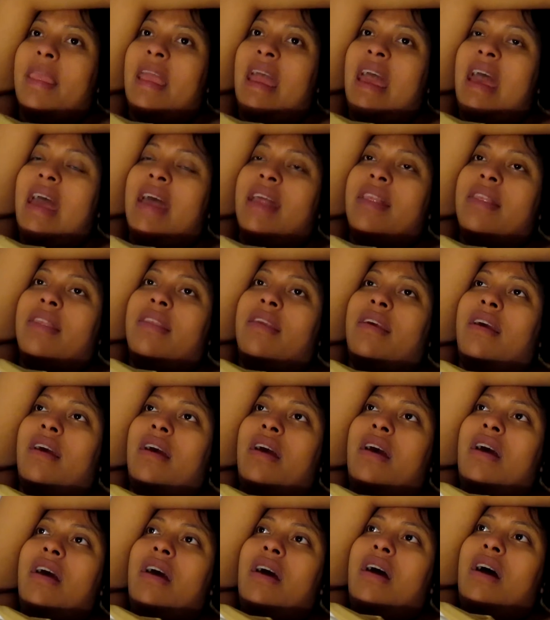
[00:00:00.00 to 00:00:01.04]
And
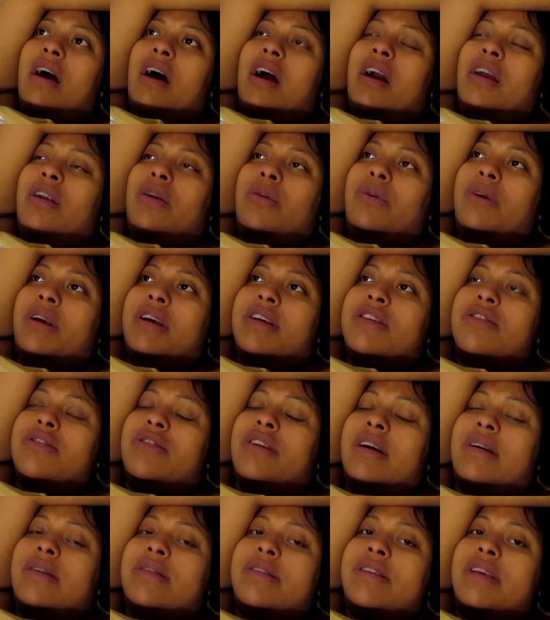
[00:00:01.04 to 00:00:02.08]
I know
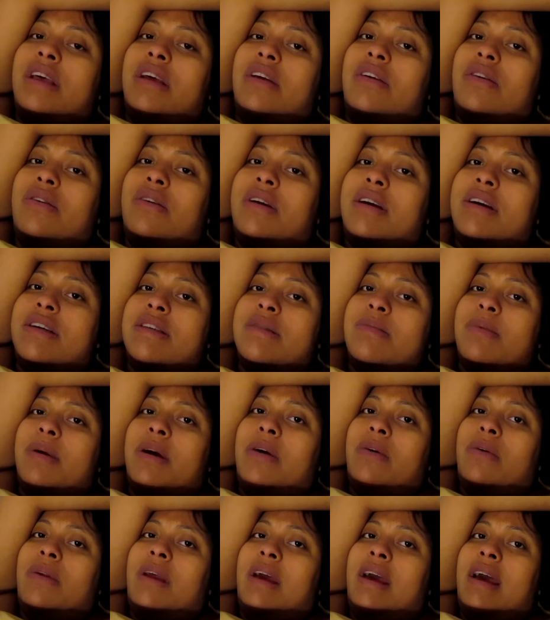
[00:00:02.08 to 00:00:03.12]
yesterday I was telling you guys
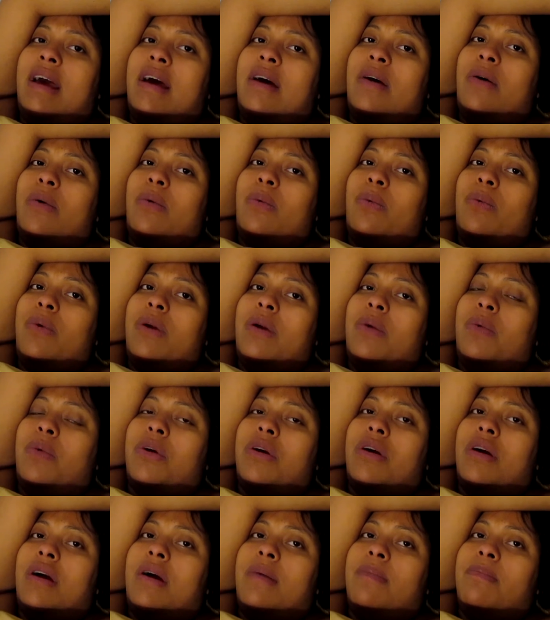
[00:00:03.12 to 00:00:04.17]
about how we
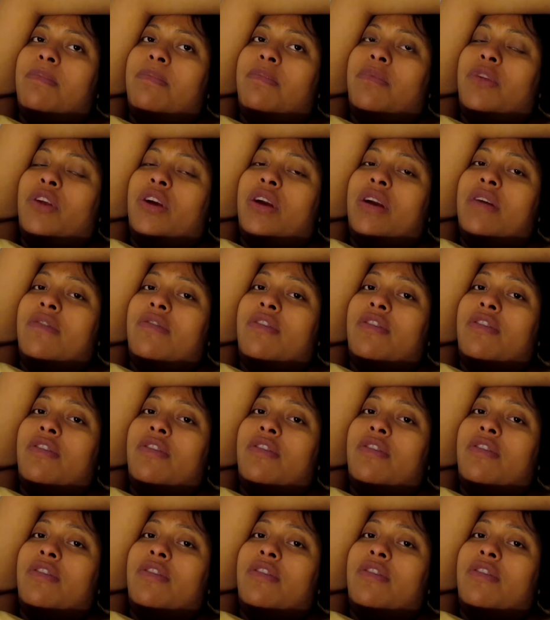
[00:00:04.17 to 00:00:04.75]
were looking for